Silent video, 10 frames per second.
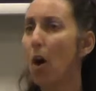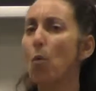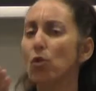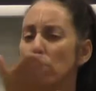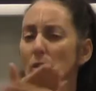
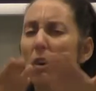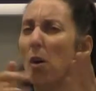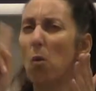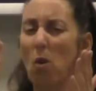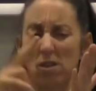There
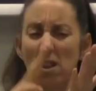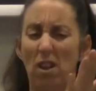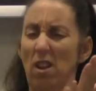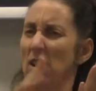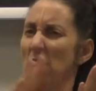may be
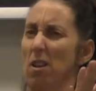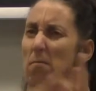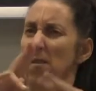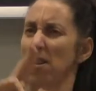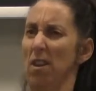
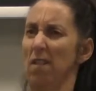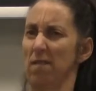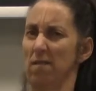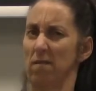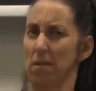times
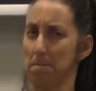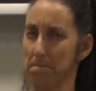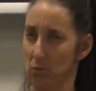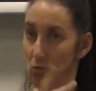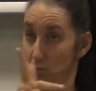when
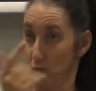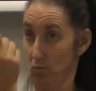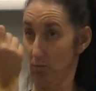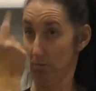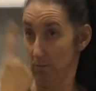I
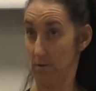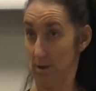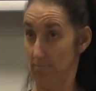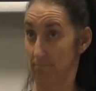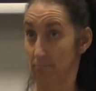may
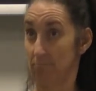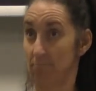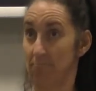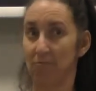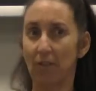want
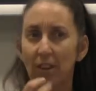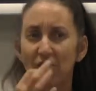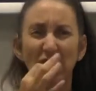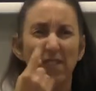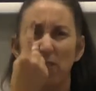you
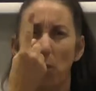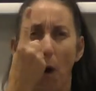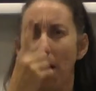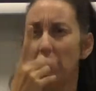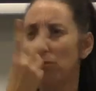to
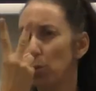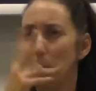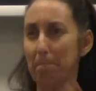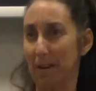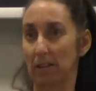talk
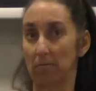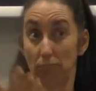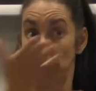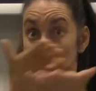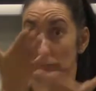about, and
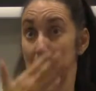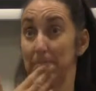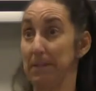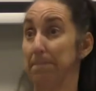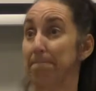here's a
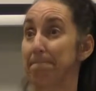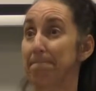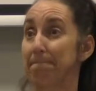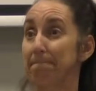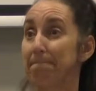good
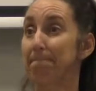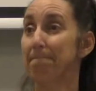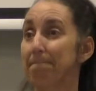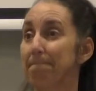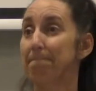example,
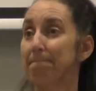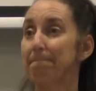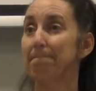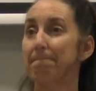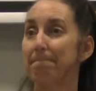a
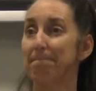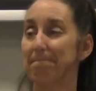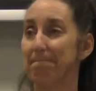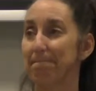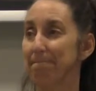couple of
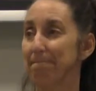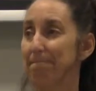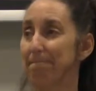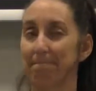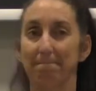minutes talking
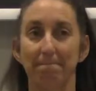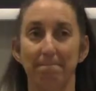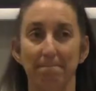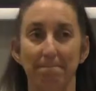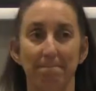about what you
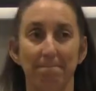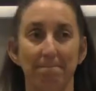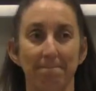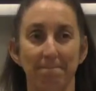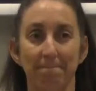understand
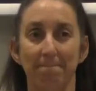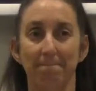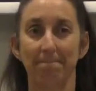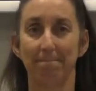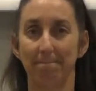non-manual
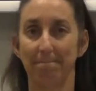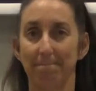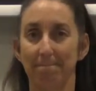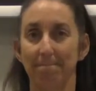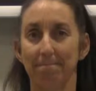features
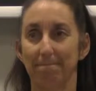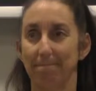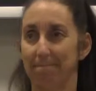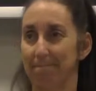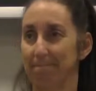to be.
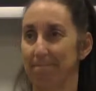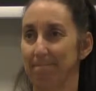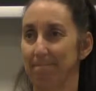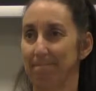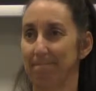
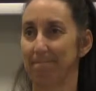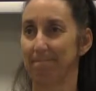Go for it.